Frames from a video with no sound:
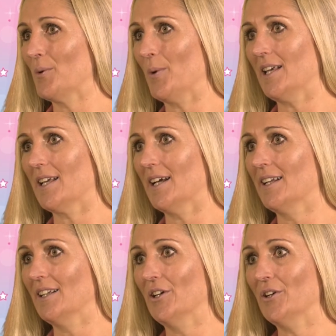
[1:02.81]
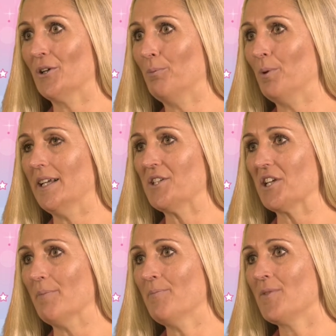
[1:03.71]
a week in a local play
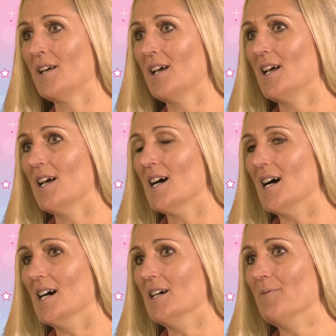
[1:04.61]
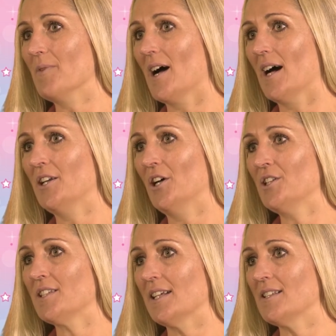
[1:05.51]
gym, I
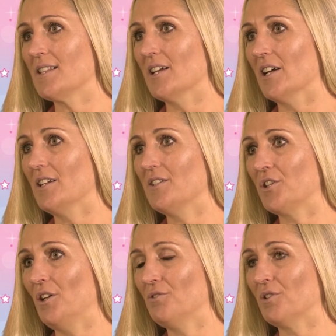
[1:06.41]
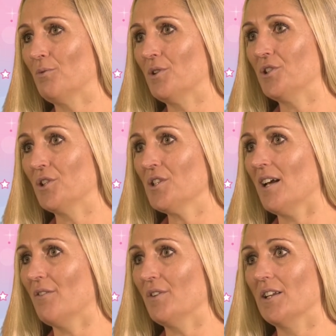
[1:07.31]
noticed that children were just
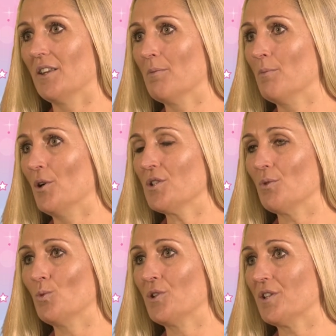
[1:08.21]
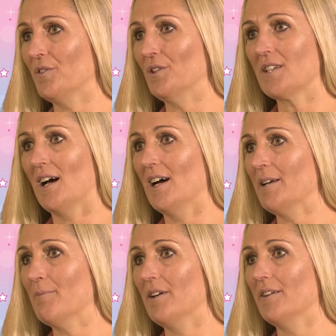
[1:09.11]
having the most wonderful
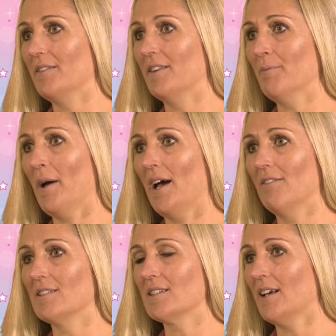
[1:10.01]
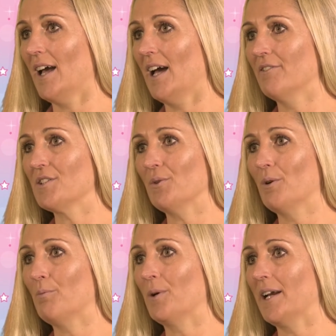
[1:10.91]
time. The parents and carers who
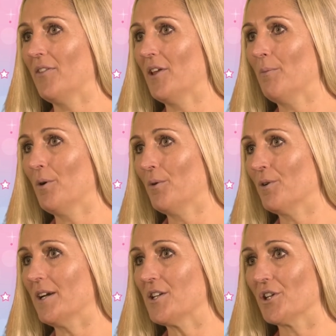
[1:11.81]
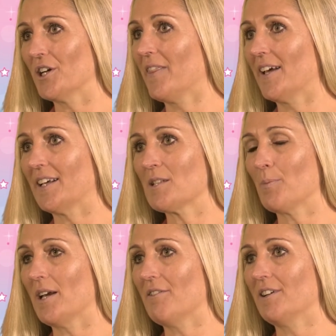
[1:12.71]
were bringing them were enjoying that
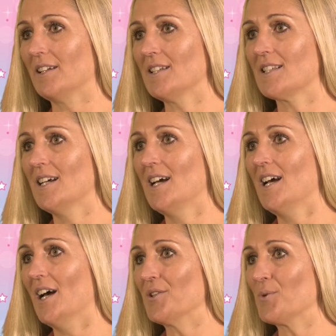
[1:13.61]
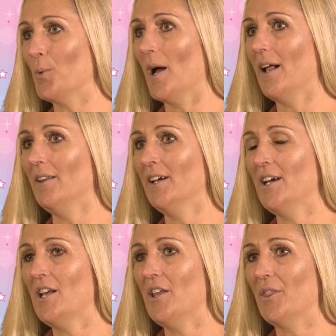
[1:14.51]
experience as well.
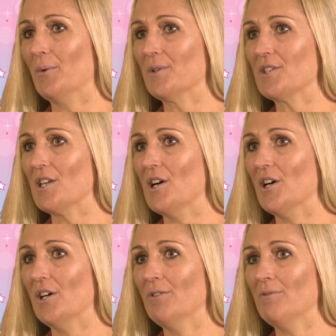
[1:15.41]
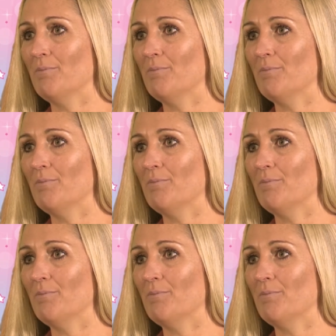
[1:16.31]
There was no